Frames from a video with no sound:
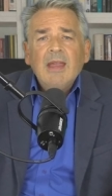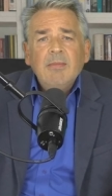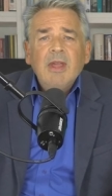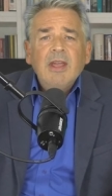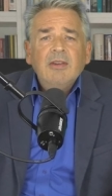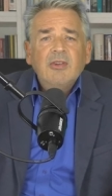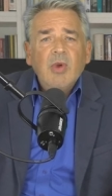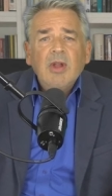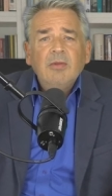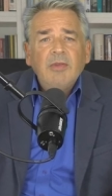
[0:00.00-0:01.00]
A mere
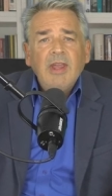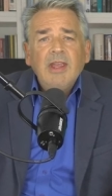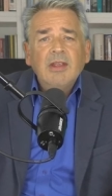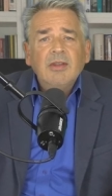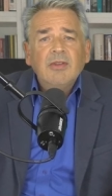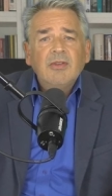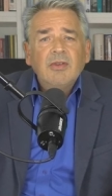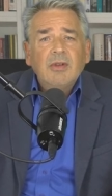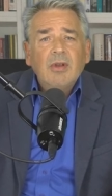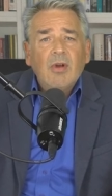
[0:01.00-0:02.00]
12
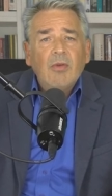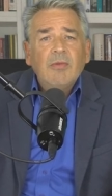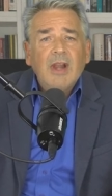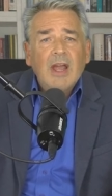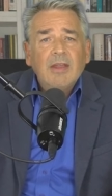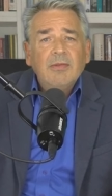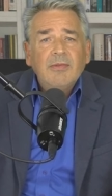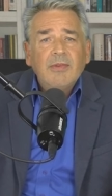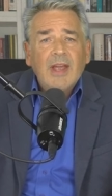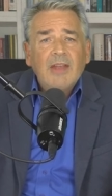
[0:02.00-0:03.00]
years of
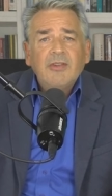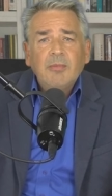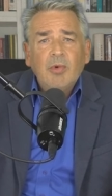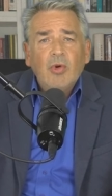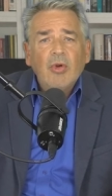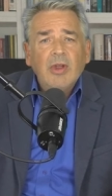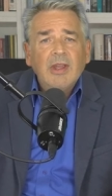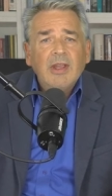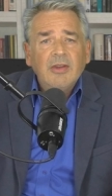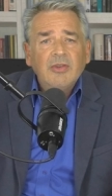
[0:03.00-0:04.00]
life as a
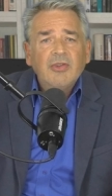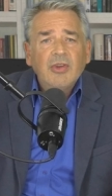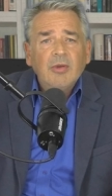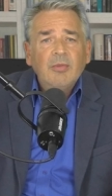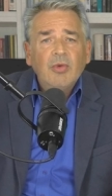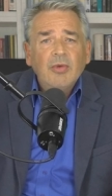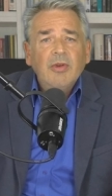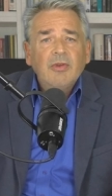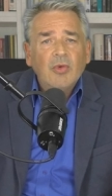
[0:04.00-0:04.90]
boy in Sherborne,